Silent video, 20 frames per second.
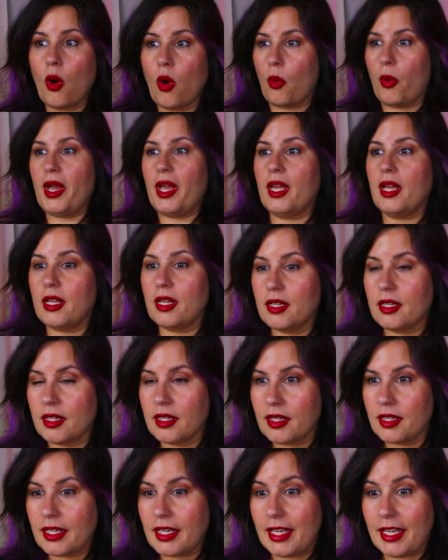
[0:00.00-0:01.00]
Wait,
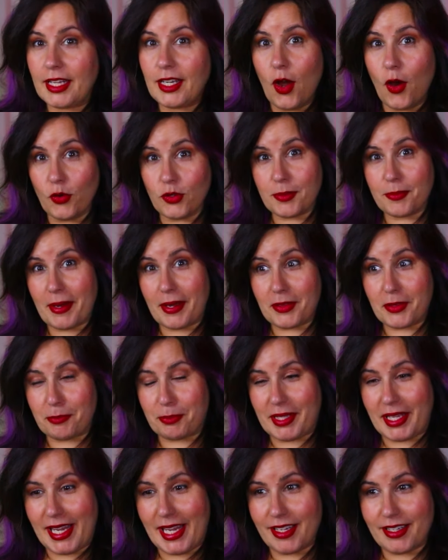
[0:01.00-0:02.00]
he knows about the
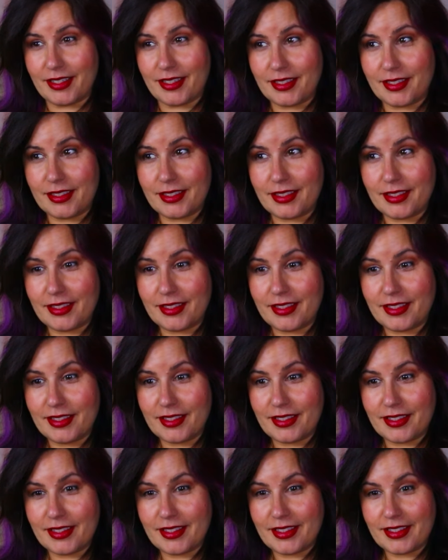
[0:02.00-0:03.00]
plan?
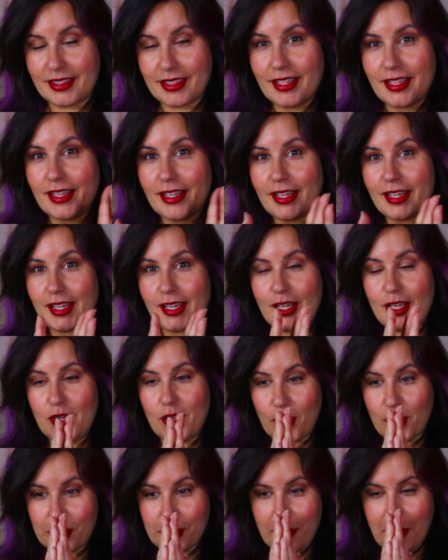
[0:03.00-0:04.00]
He
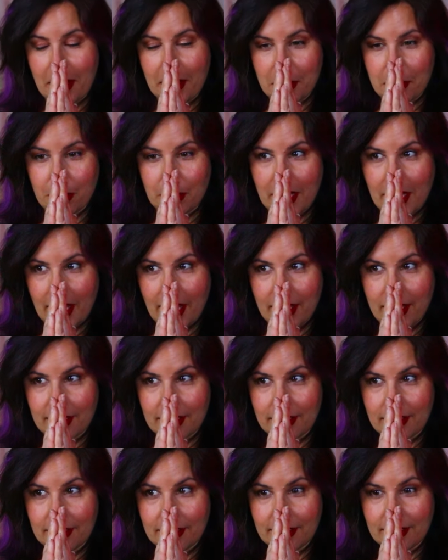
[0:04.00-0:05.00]
knows about the
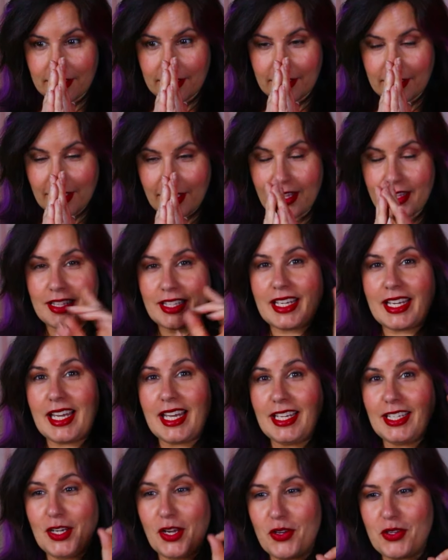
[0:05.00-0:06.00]
plan. The
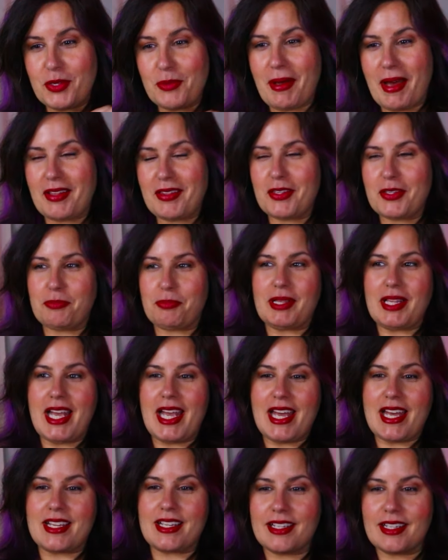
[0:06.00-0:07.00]
king knows about this
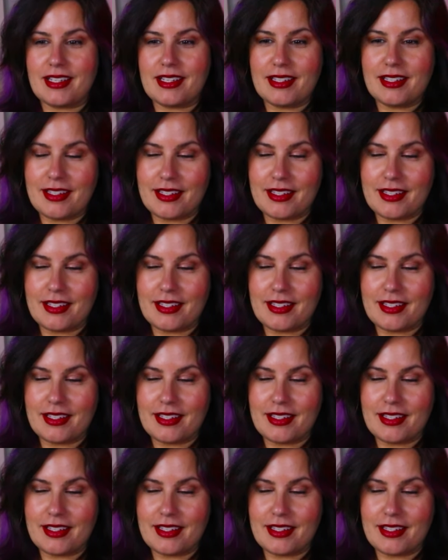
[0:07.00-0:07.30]
plan.